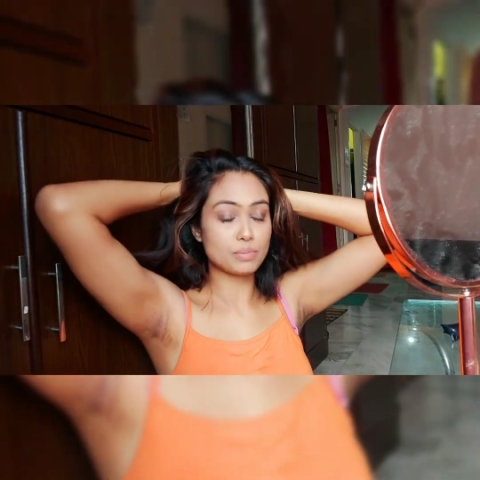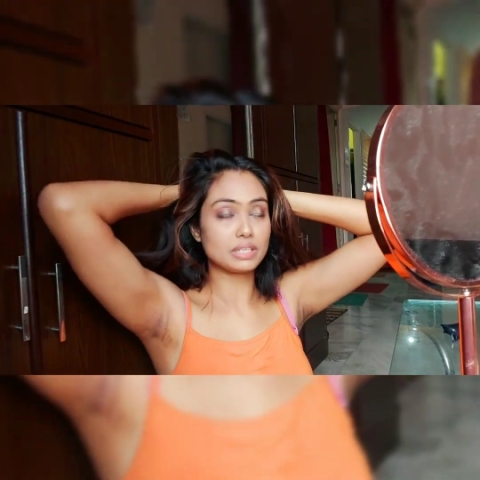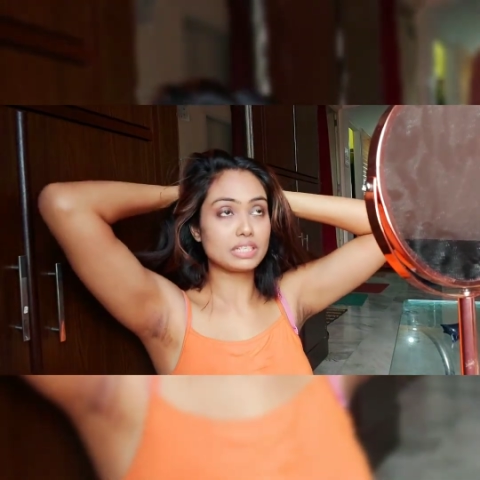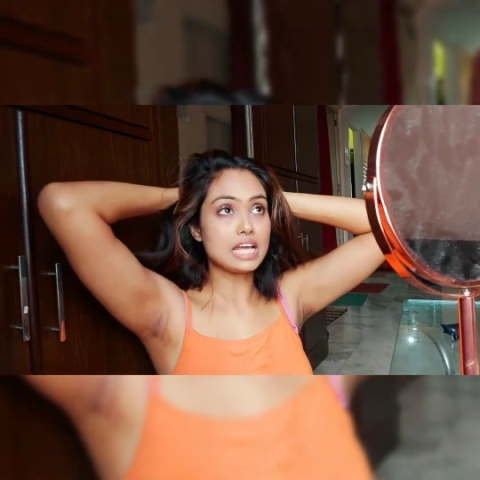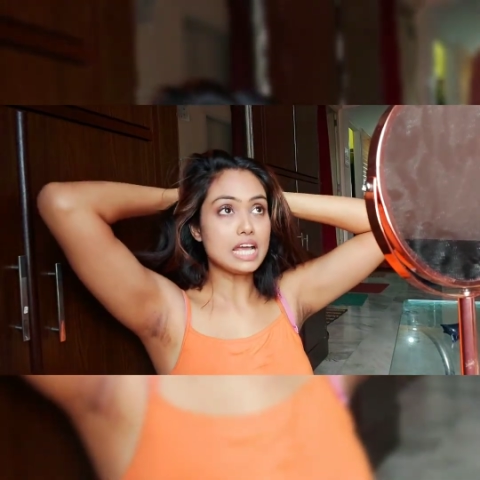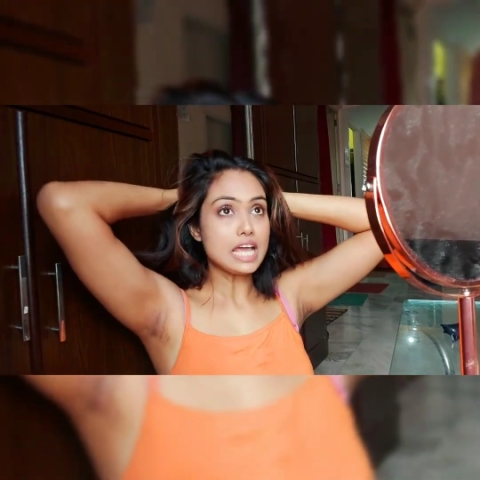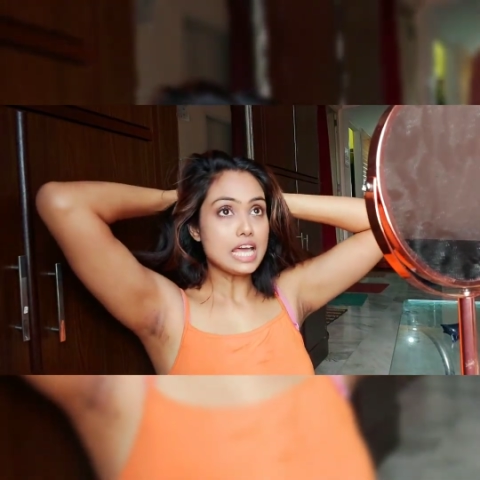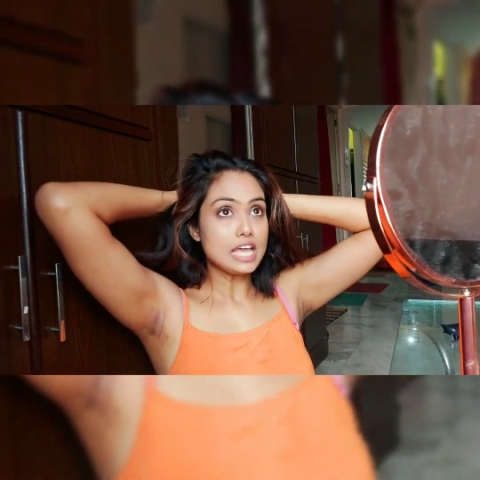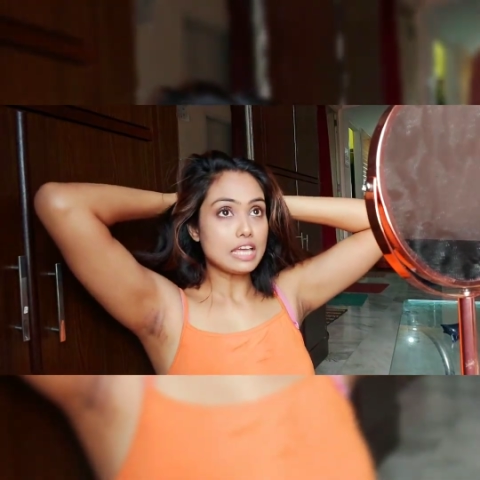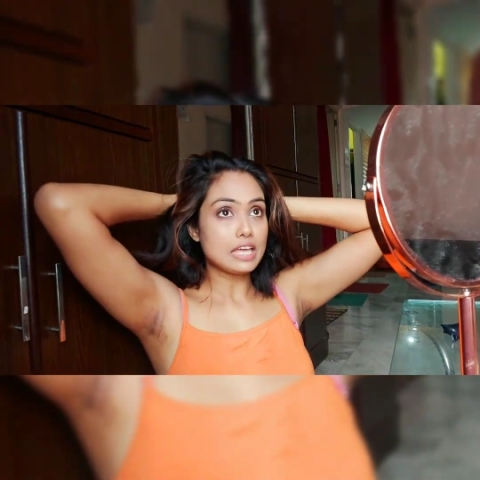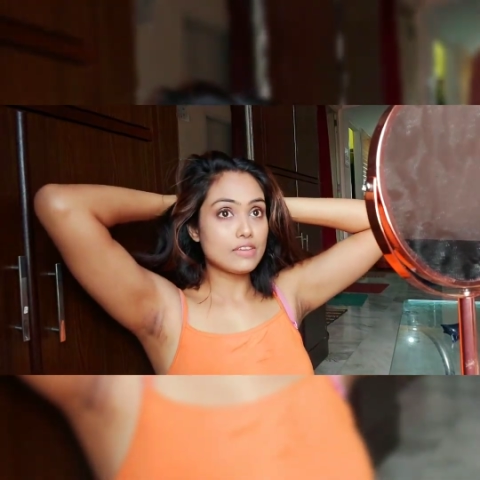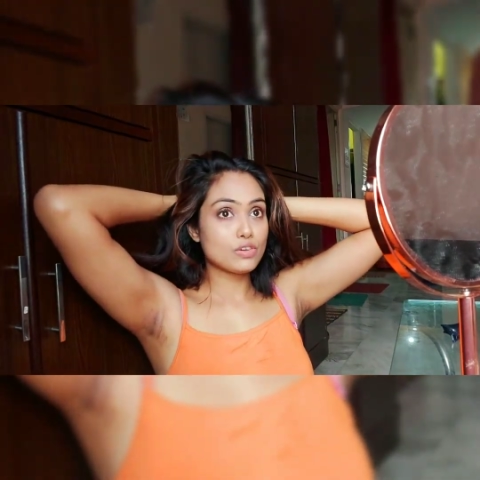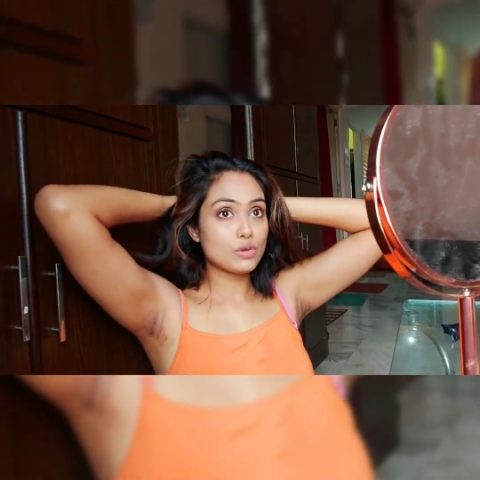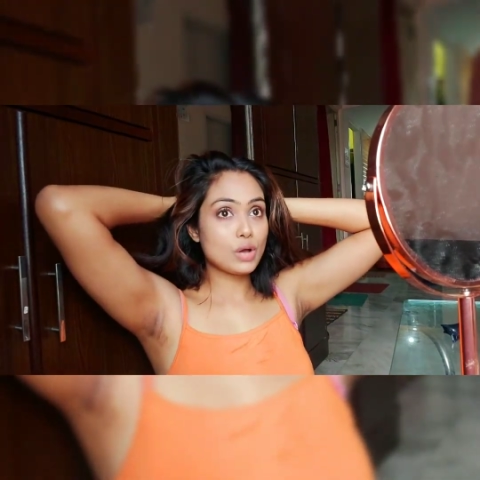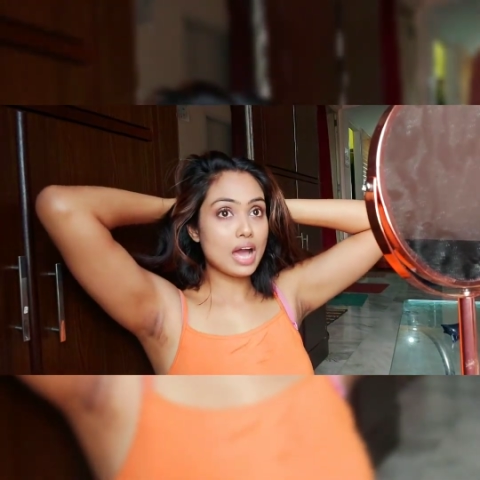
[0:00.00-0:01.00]
But
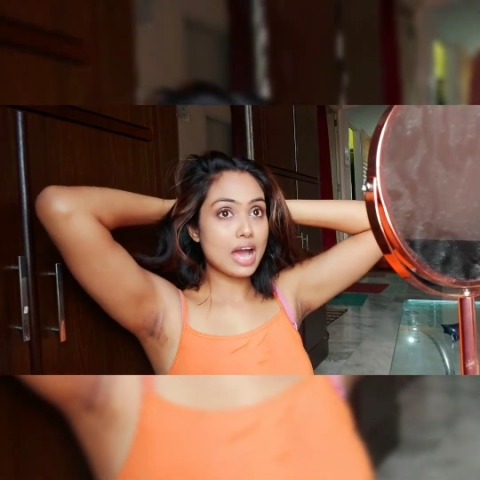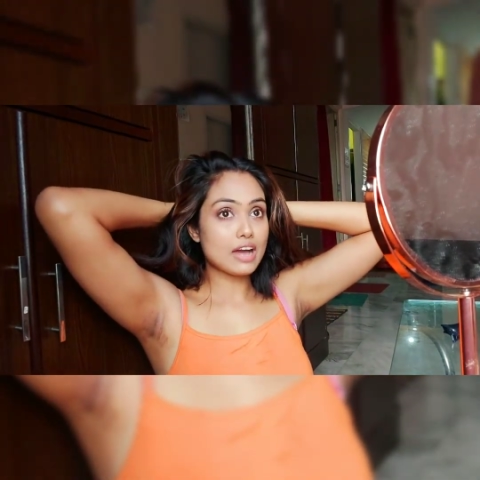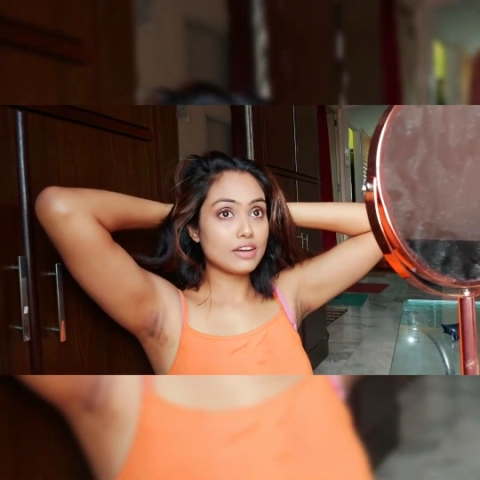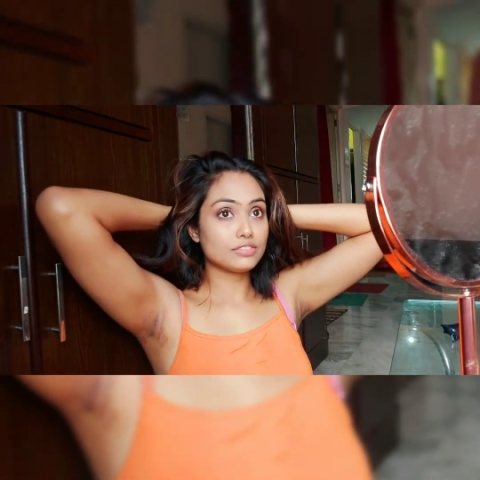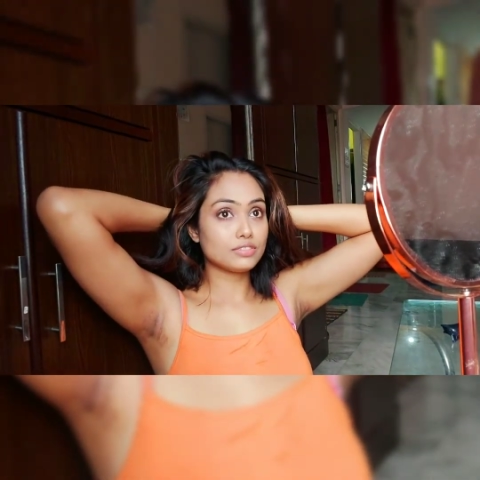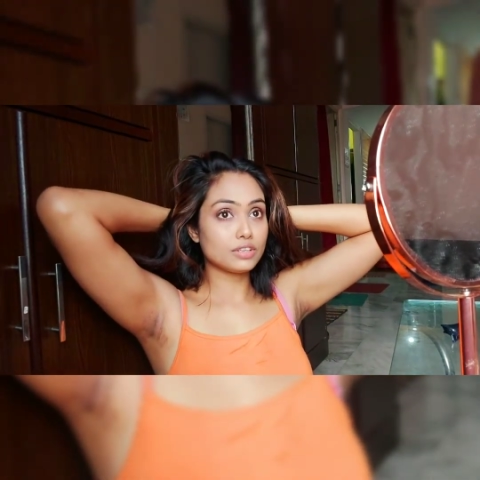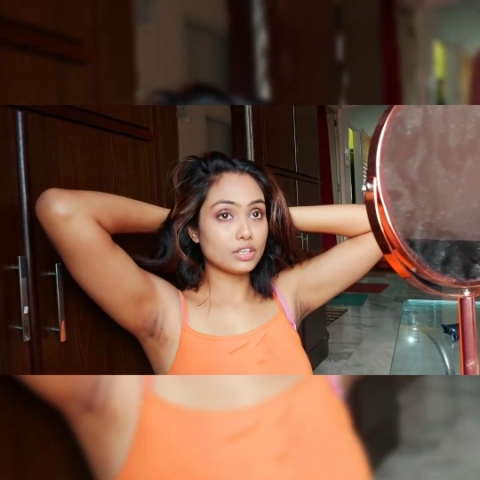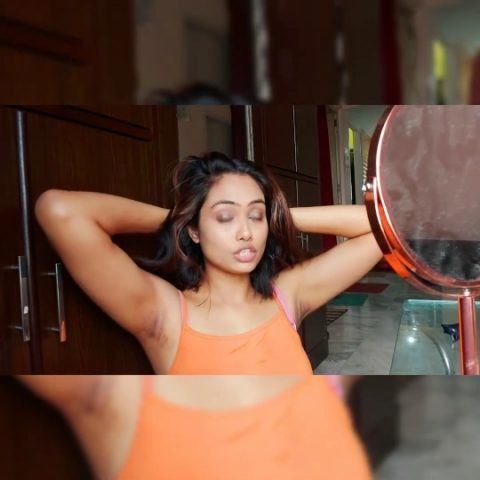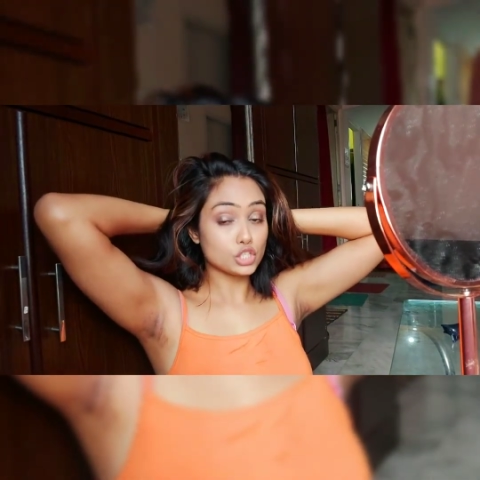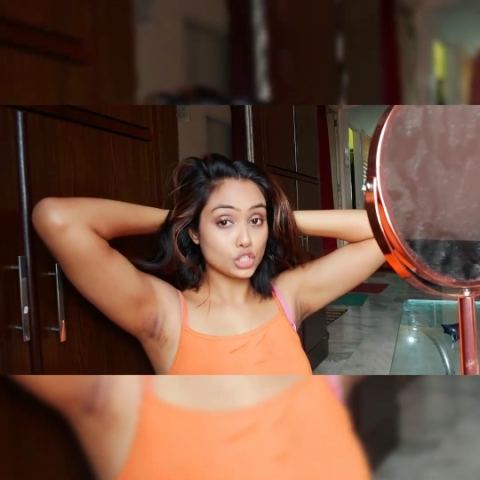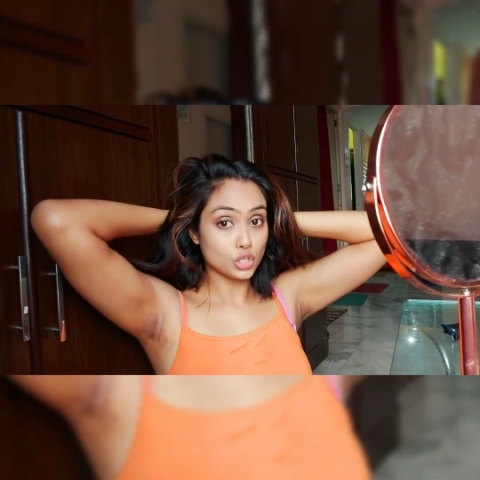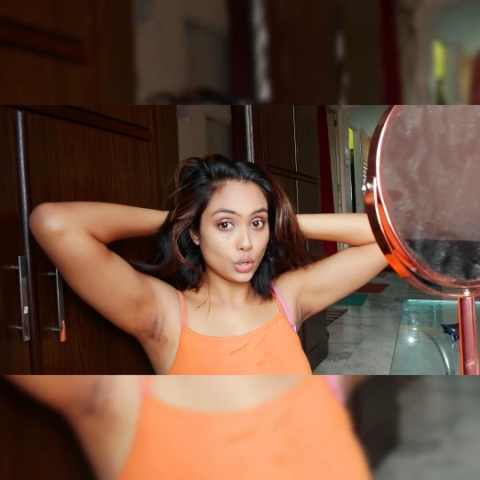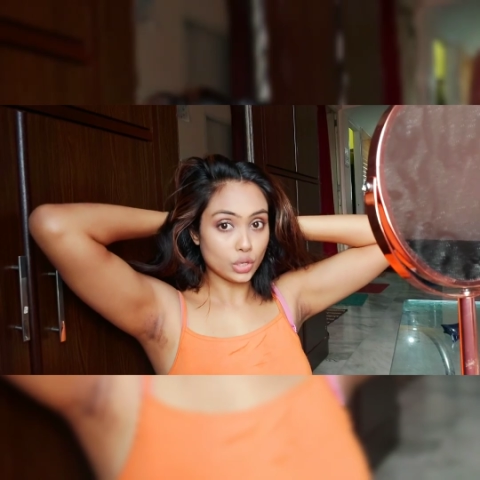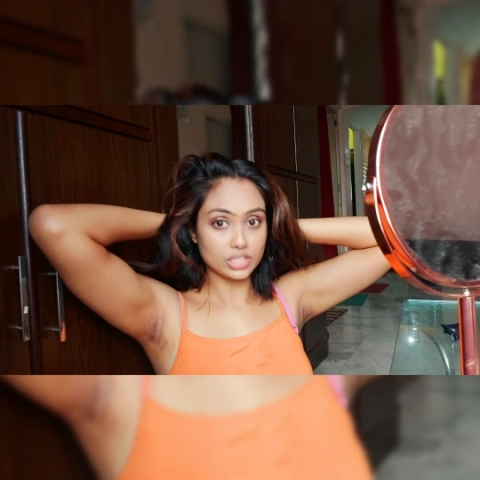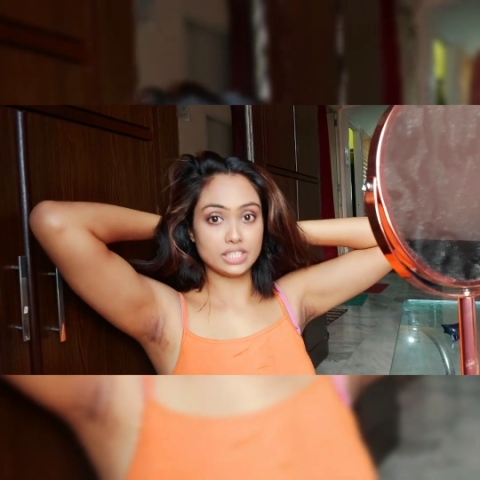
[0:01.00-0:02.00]
if you have a
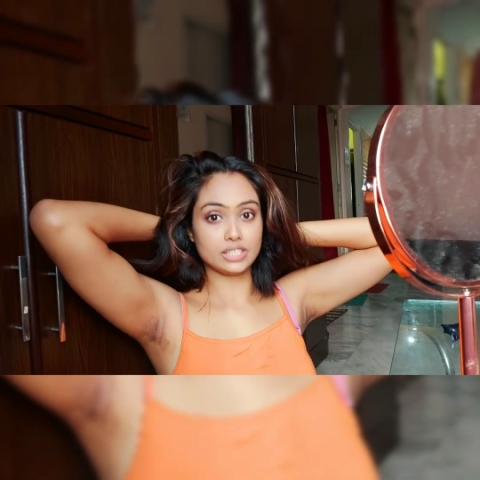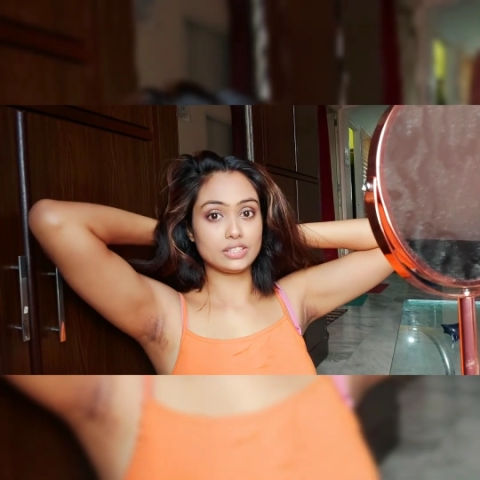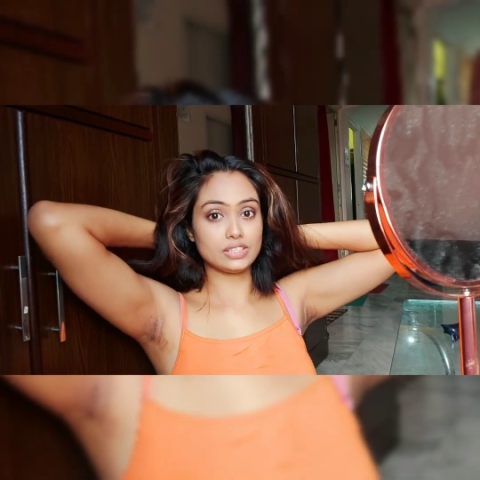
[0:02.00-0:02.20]
short hair,